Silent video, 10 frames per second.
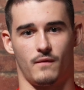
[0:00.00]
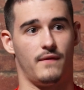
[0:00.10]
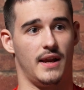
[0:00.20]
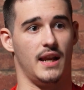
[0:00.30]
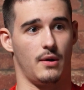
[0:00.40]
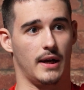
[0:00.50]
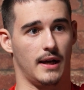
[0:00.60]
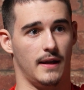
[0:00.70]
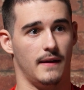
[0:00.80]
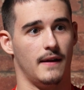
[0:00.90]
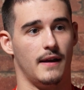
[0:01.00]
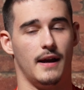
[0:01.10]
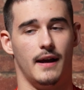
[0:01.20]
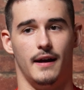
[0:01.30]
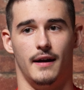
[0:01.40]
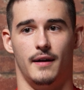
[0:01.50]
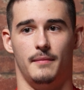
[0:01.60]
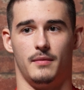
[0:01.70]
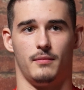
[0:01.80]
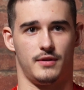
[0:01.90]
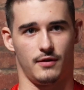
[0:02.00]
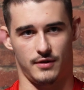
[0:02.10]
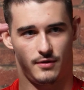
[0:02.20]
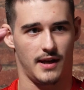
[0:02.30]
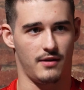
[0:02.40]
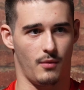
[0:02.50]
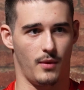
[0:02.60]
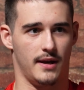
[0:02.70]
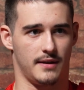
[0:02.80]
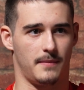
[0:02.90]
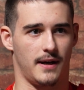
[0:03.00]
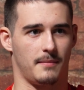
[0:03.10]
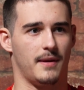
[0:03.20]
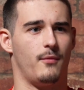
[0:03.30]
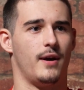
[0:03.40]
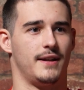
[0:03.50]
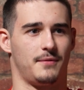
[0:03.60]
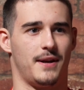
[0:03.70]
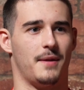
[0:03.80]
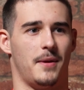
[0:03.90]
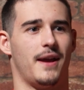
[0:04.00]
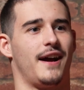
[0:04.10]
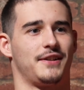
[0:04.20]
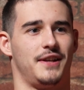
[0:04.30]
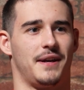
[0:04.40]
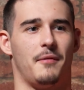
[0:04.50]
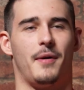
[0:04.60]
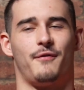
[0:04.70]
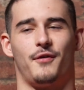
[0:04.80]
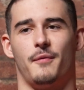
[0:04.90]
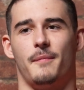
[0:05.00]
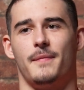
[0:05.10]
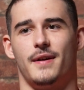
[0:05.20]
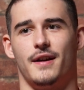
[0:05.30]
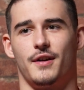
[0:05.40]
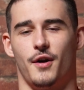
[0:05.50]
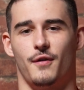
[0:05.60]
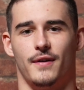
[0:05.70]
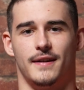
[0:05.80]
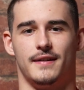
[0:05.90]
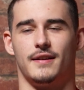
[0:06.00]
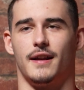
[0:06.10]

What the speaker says: fairly quickly, as long as you get your awareness back. My awareness went a bit actually coming back from COVID.